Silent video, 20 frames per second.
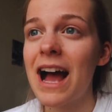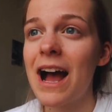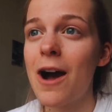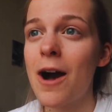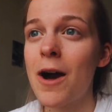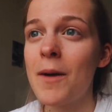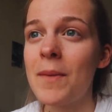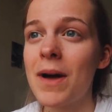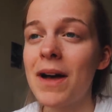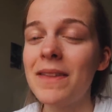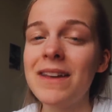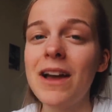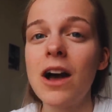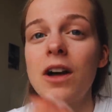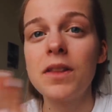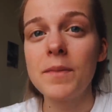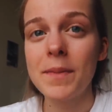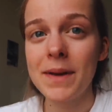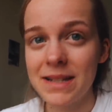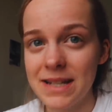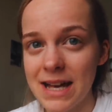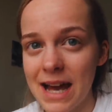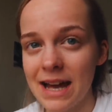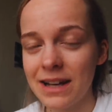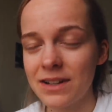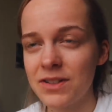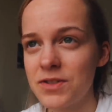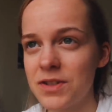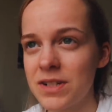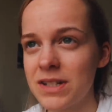And the other bits are
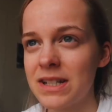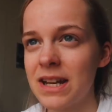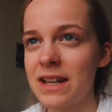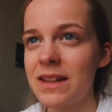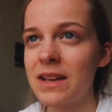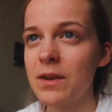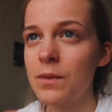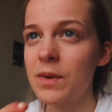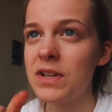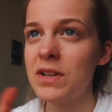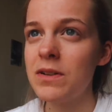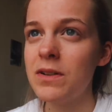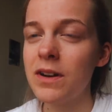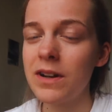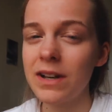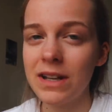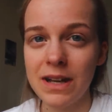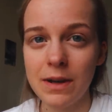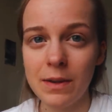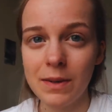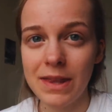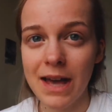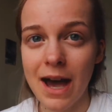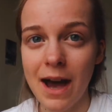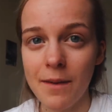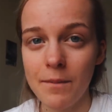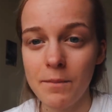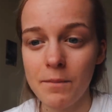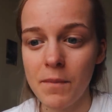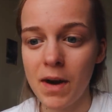extras. And I think when you look at it with that